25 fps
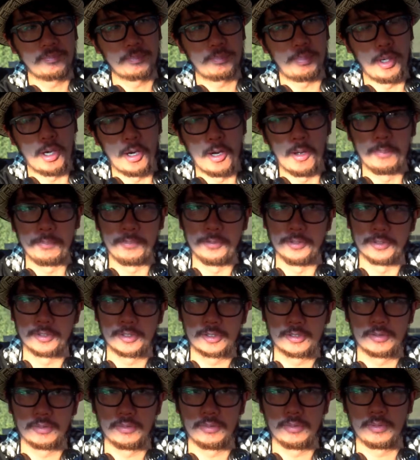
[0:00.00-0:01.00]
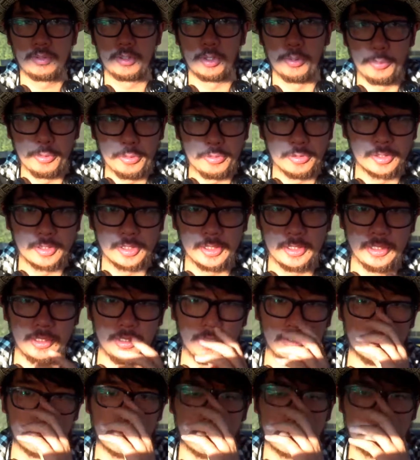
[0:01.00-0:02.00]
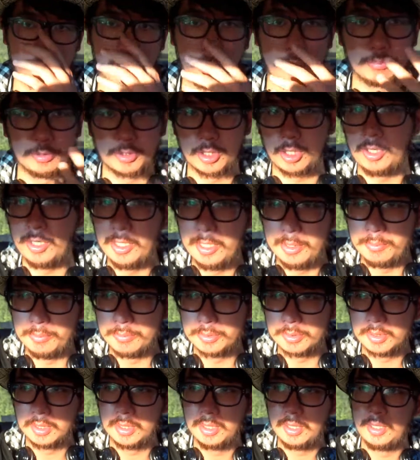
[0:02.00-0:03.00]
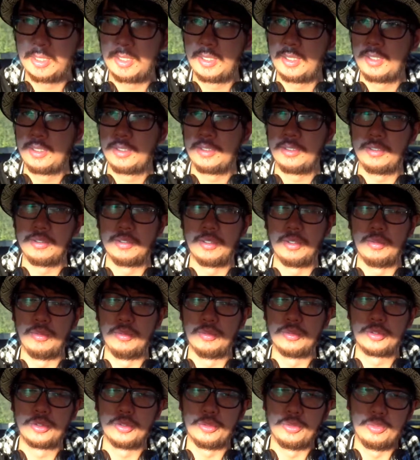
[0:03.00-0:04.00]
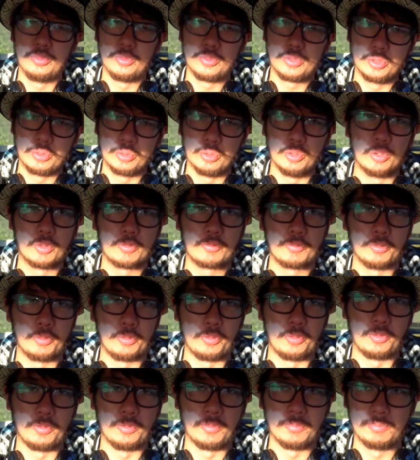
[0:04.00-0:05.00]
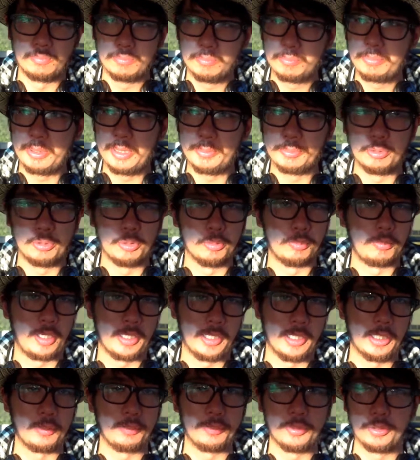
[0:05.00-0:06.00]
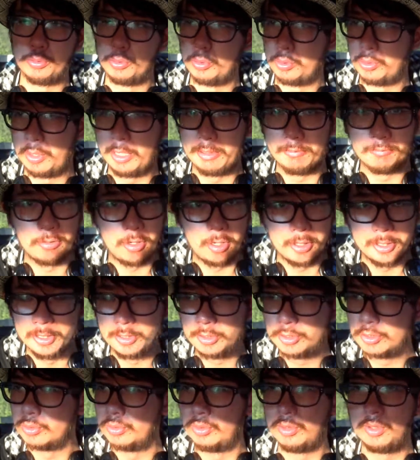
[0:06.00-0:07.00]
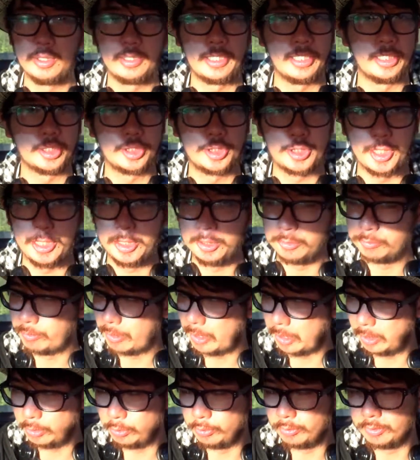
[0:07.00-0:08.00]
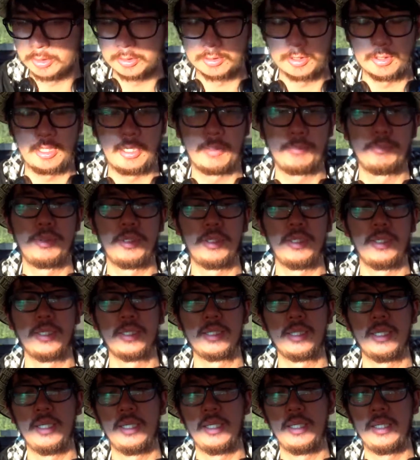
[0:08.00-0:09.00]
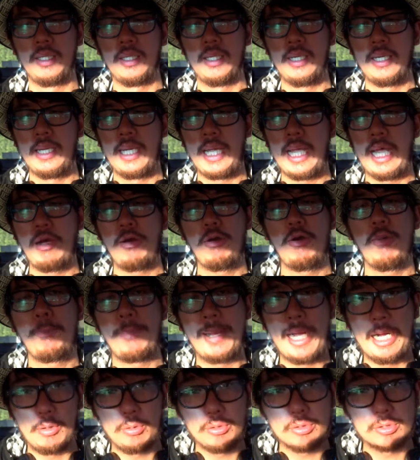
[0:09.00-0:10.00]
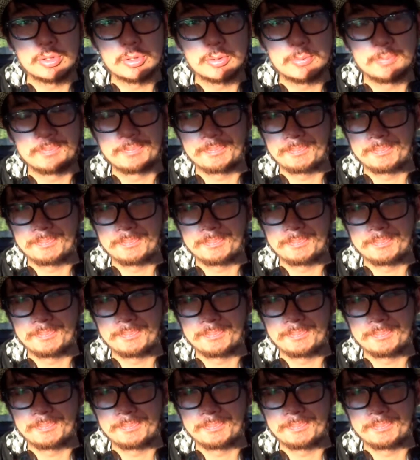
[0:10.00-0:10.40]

purpose communities sometimes, you know, to look for people who might help you or advice or like exchange value and things like that. But like, how about